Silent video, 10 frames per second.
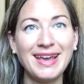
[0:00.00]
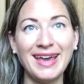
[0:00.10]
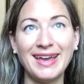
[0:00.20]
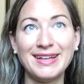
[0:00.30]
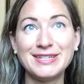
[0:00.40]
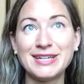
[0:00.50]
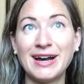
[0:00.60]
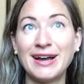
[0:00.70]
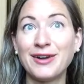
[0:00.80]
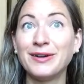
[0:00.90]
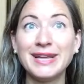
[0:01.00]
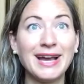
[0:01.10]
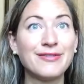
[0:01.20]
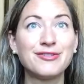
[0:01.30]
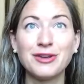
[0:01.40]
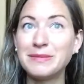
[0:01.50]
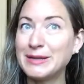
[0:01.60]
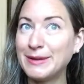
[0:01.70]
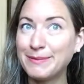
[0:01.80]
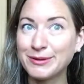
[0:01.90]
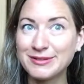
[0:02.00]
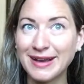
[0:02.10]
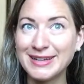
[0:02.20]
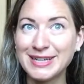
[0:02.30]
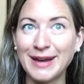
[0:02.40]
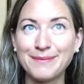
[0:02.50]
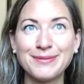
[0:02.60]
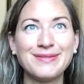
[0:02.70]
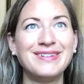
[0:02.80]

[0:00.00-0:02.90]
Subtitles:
And I already have so many people signed up.